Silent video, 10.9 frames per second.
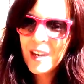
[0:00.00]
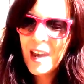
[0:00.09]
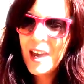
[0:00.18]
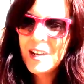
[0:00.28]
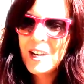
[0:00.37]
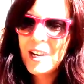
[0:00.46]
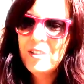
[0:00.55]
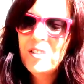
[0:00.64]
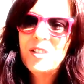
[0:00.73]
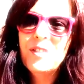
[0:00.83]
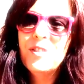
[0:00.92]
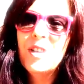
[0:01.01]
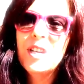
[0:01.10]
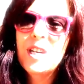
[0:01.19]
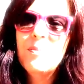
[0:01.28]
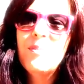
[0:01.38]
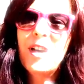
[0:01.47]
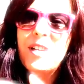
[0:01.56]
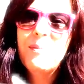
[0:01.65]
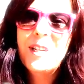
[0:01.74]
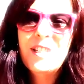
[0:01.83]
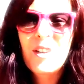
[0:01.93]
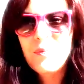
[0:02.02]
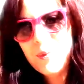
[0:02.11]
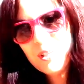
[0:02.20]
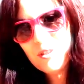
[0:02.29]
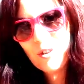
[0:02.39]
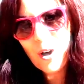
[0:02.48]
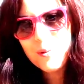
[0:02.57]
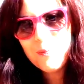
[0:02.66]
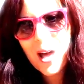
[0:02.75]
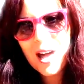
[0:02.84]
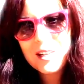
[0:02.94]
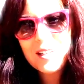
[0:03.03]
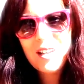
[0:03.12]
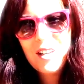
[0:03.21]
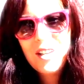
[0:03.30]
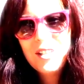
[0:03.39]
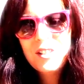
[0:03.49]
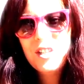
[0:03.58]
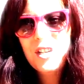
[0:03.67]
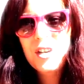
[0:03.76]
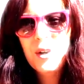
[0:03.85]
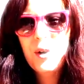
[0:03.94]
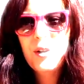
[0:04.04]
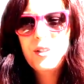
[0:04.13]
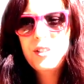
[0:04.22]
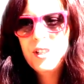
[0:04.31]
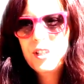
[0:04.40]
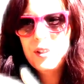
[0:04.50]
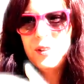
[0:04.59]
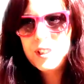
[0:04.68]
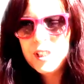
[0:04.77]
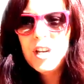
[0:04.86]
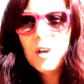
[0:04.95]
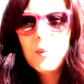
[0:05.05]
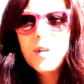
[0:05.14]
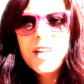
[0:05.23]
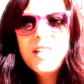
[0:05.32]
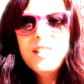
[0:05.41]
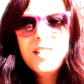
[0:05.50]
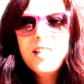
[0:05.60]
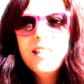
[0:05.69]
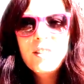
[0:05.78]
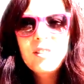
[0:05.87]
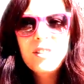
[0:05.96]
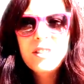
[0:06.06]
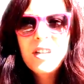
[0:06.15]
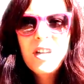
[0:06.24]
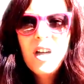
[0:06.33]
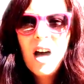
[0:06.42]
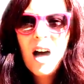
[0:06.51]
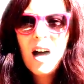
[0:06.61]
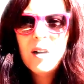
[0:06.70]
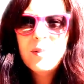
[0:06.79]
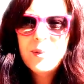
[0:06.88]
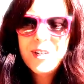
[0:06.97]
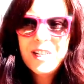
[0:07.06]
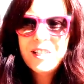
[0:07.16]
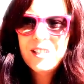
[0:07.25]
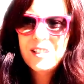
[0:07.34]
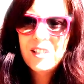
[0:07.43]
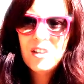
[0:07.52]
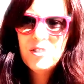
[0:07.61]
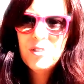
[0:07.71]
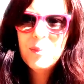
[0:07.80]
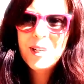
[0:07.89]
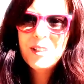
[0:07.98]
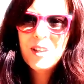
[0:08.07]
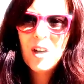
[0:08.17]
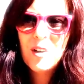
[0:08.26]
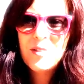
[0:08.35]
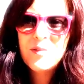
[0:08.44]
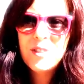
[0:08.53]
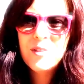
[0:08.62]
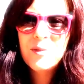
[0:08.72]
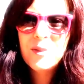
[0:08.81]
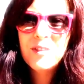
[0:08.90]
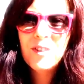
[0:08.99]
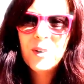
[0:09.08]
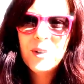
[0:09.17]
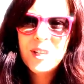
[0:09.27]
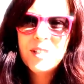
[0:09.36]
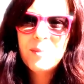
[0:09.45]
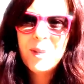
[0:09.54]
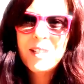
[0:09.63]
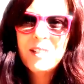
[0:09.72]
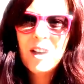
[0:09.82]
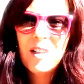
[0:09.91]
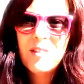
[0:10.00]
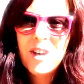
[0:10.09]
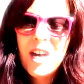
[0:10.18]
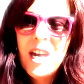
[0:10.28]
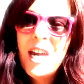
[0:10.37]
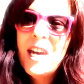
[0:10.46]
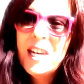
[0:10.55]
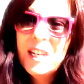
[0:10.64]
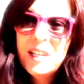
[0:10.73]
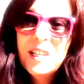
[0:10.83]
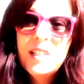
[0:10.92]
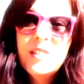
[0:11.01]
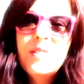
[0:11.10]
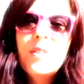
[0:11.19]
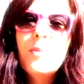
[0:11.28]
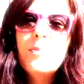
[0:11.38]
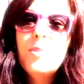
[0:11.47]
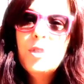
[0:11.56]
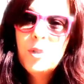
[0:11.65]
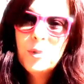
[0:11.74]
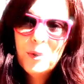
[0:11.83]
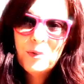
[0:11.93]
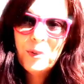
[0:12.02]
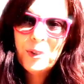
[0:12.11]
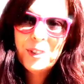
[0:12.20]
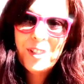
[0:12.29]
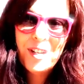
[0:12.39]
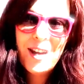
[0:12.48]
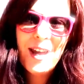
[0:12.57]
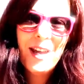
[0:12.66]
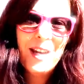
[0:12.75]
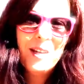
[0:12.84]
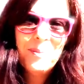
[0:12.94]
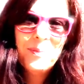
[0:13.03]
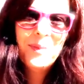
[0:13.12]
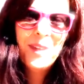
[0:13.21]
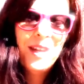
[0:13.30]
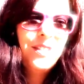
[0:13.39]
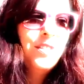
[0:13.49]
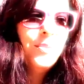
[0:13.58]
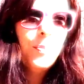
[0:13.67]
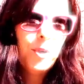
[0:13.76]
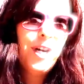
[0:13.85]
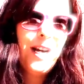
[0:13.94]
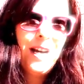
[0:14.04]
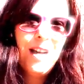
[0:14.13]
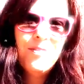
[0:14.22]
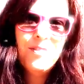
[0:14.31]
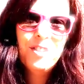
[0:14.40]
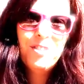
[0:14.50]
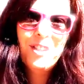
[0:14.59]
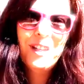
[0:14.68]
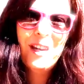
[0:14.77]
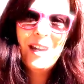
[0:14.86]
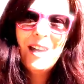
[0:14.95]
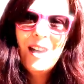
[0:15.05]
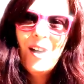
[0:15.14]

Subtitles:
And I just keep finding myself being drawn back to hear when I need to heal, when I need to center myself and refocus myself. It is beautiful today. It's spring officially.